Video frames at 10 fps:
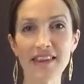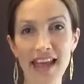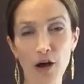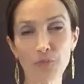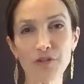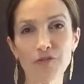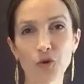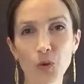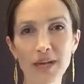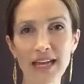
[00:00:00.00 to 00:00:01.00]
Now,
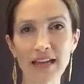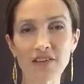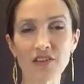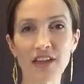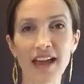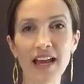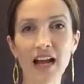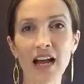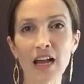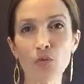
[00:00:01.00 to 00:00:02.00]
before we get into that,
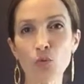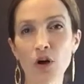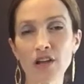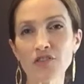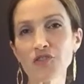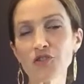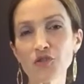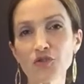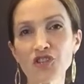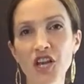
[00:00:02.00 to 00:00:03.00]
I want
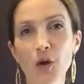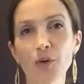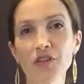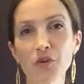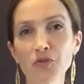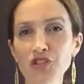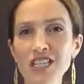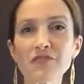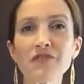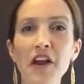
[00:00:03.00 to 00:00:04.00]
to share with you
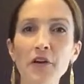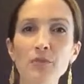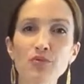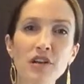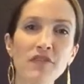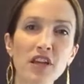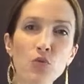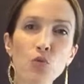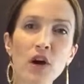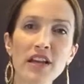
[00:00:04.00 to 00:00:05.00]
just very
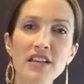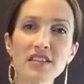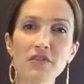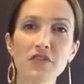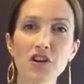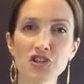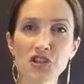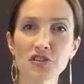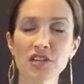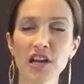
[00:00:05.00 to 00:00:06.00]
briefly what is a
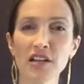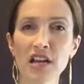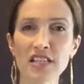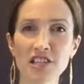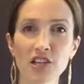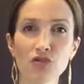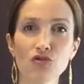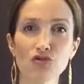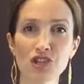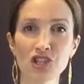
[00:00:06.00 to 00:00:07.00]
functional diagnostic
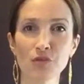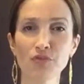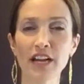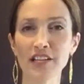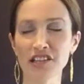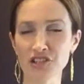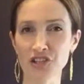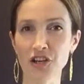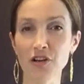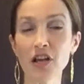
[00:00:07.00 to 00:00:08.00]
nutrition
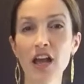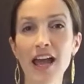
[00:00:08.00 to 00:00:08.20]
practitioner.